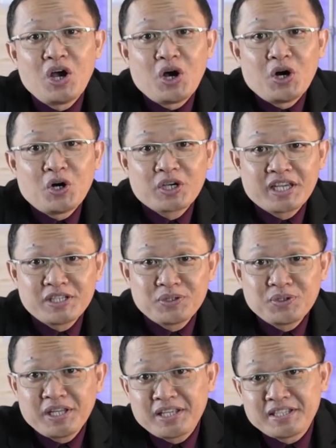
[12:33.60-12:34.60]
Okay,
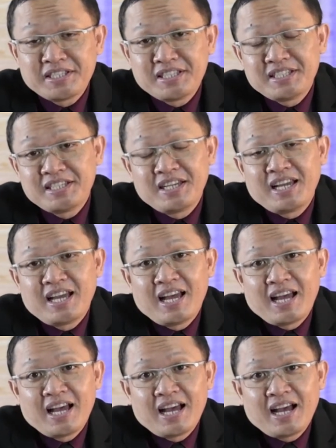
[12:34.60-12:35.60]
students.
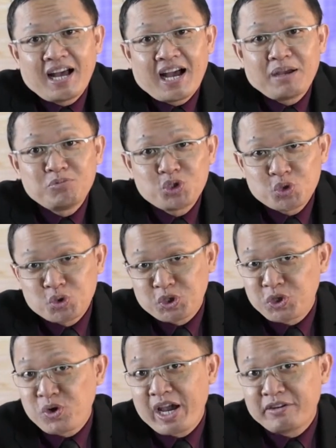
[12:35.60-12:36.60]
I'm sure you
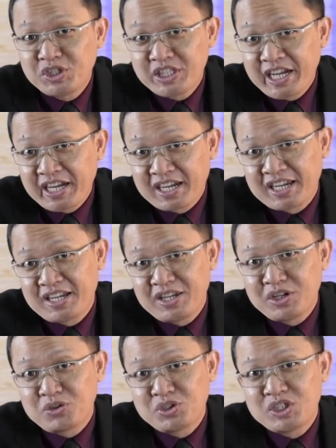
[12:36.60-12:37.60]
have checked your
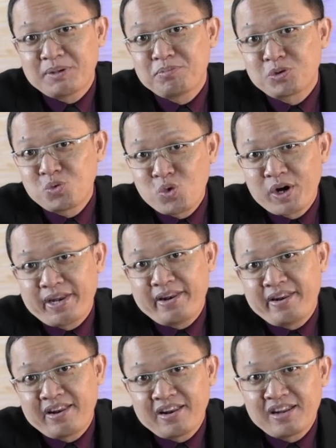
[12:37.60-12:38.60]
chapter 1,
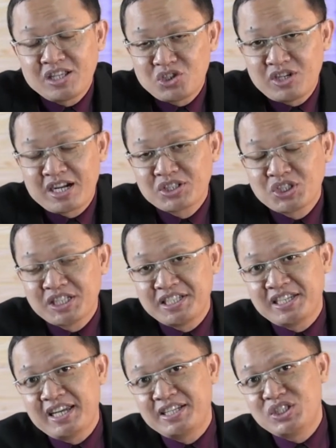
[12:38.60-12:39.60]
introduction,
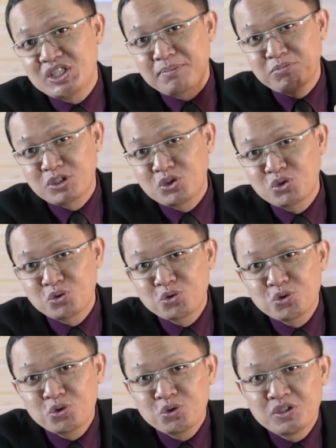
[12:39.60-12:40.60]
and chapter
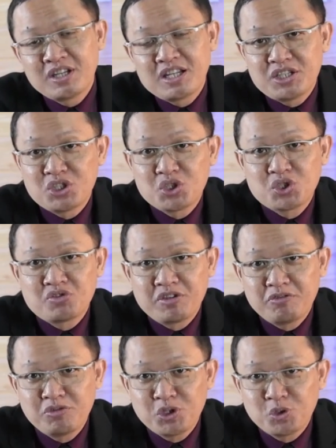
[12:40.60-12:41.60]
2, literature
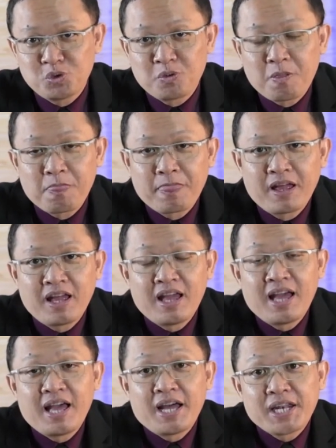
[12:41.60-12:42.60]
review.
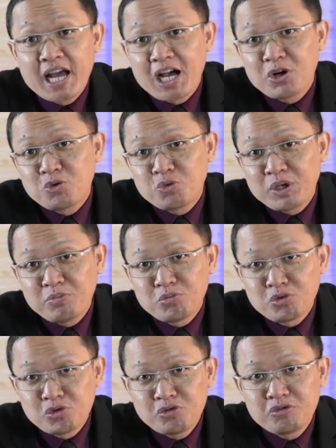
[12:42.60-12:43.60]
Now we
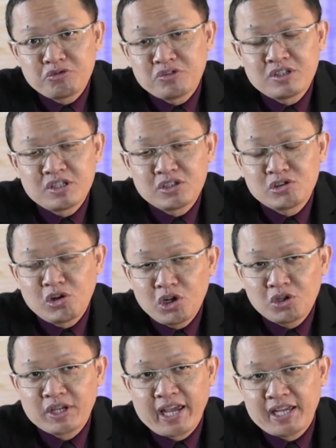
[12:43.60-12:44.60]
move to
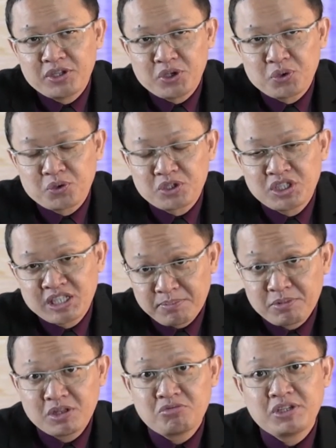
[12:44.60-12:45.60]
look at your chapter
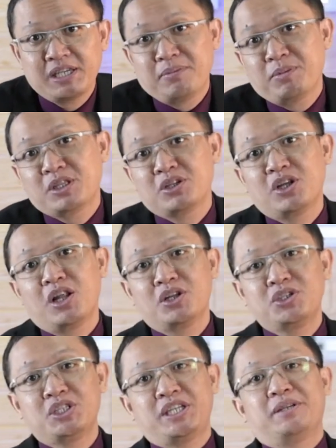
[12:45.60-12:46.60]
3, methodology.